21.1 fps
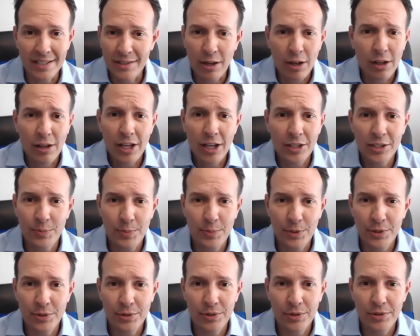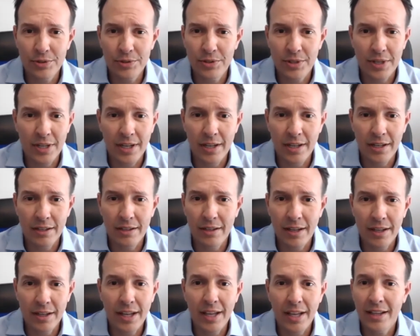All entrepreneurs, and
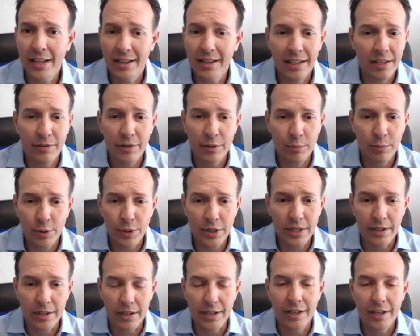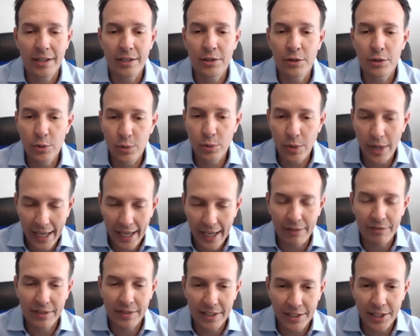they live and breathe it, and you
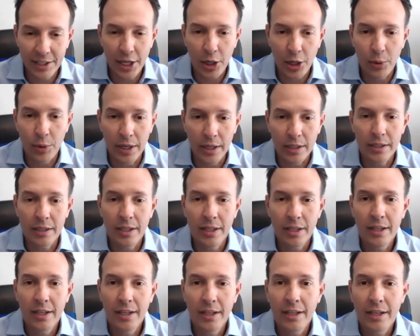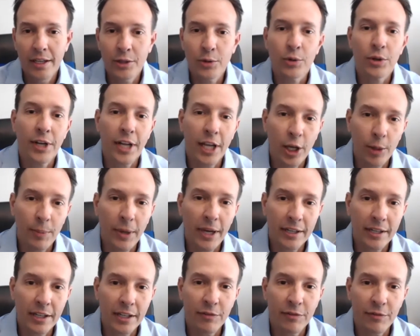have to know it in order to help
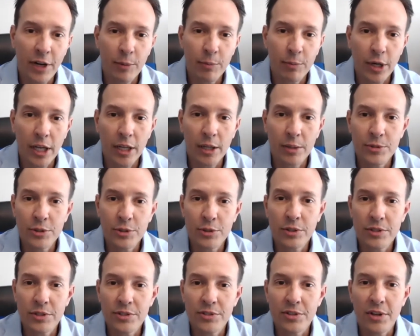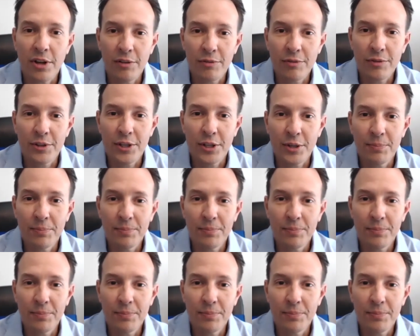identify problems you can solve for them.